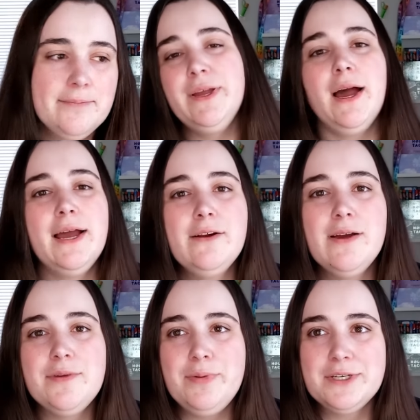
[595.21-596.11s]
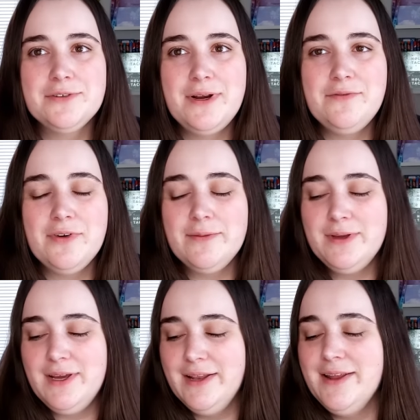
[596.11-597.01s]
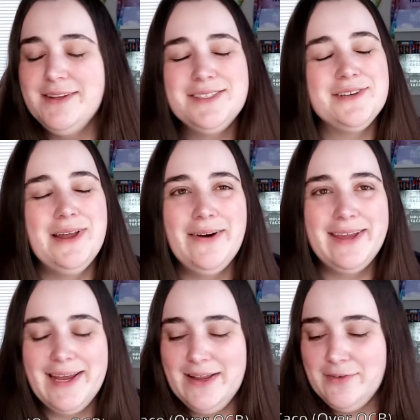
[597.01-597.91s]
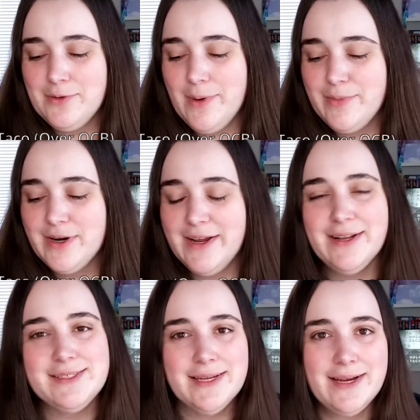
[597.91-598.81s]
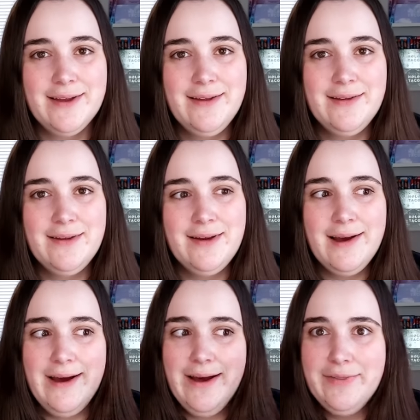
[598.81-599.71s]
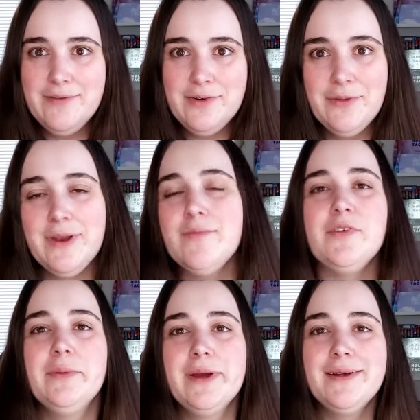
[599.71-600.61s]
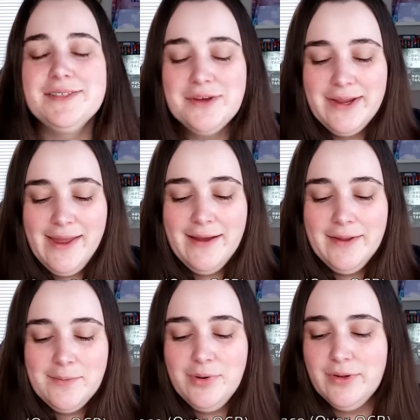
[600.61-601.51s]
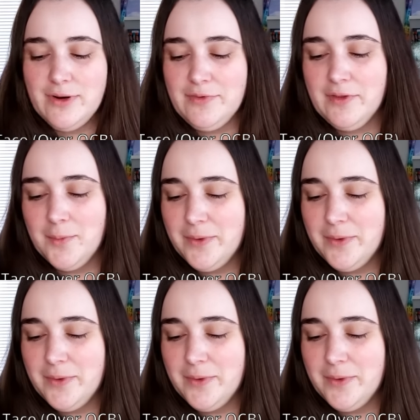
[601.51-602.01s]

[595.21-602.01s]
But yeah, I don't have the picture right in front of me, and so now I can't even remember, and it's like on the phone that I'm filming on, so I can't like pull it off and look.